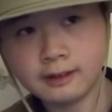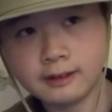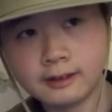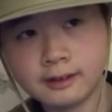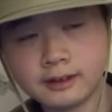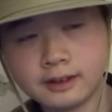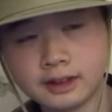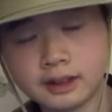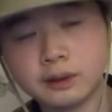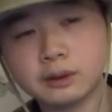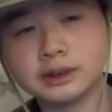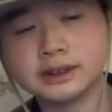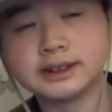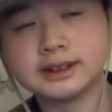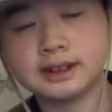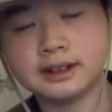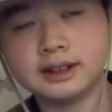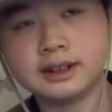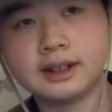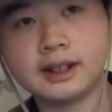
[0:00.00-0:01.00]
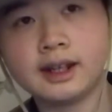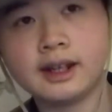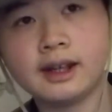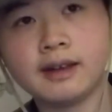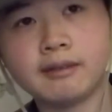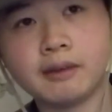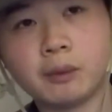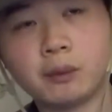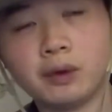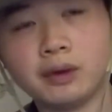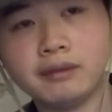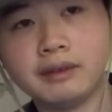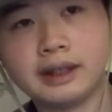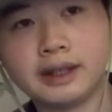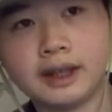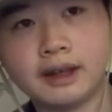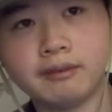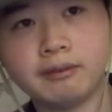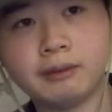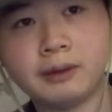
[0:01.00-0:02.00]
It was sunny day, and then when we
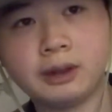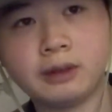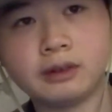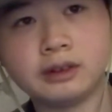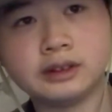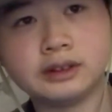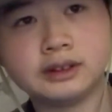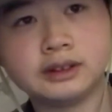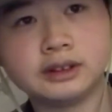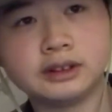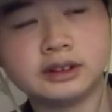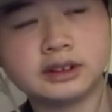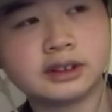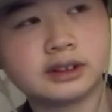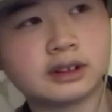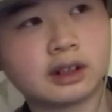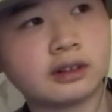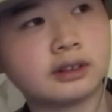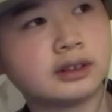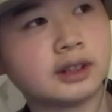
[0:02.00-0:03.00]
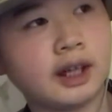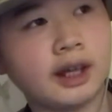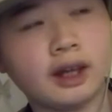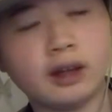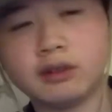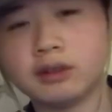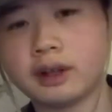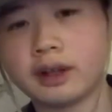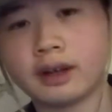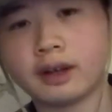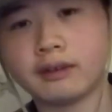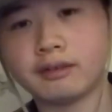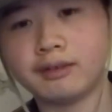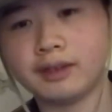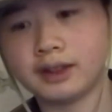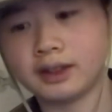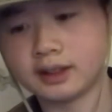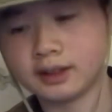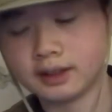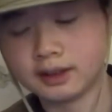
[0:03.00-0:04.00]
get there, it just starts hailing, I
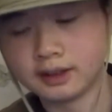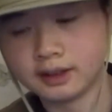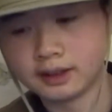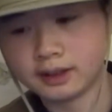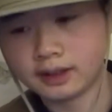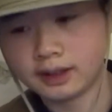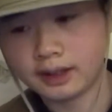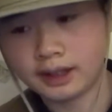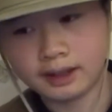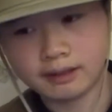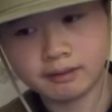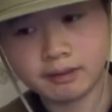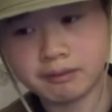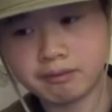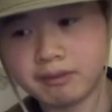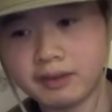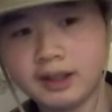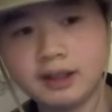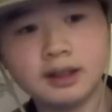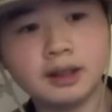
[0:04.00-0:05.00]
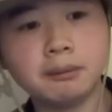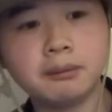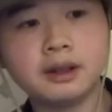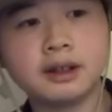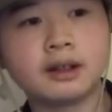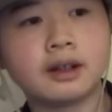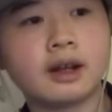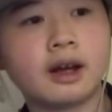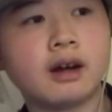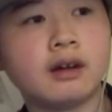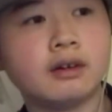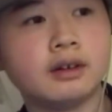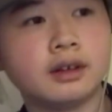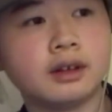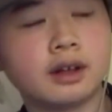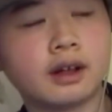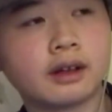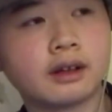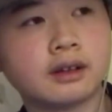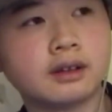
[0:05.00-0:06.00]
think, and then they limited out in
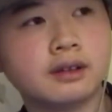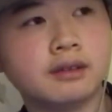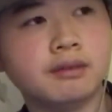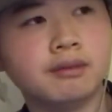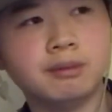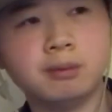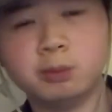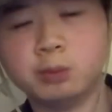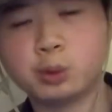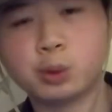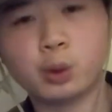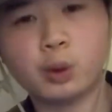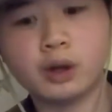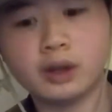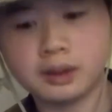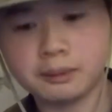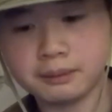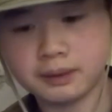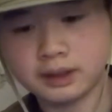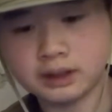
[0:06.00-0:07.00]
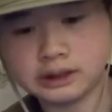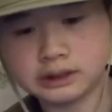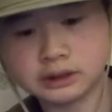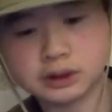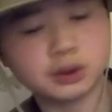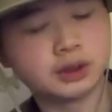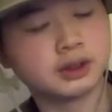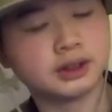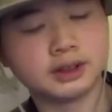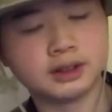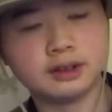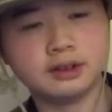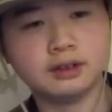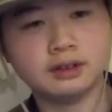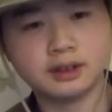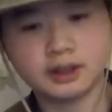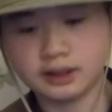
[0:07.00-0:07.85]
like 20 minutes or so.